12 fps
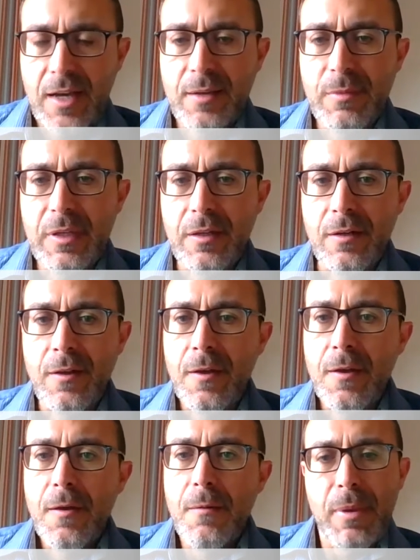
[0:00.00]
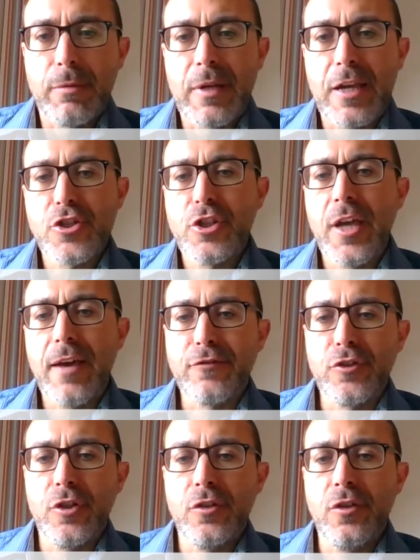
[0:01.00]
I mean, people actually have
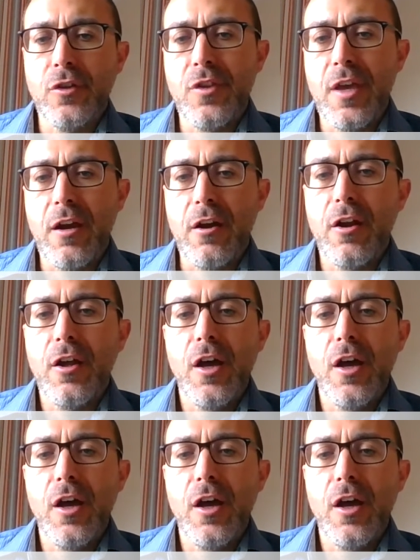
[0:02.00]
turned their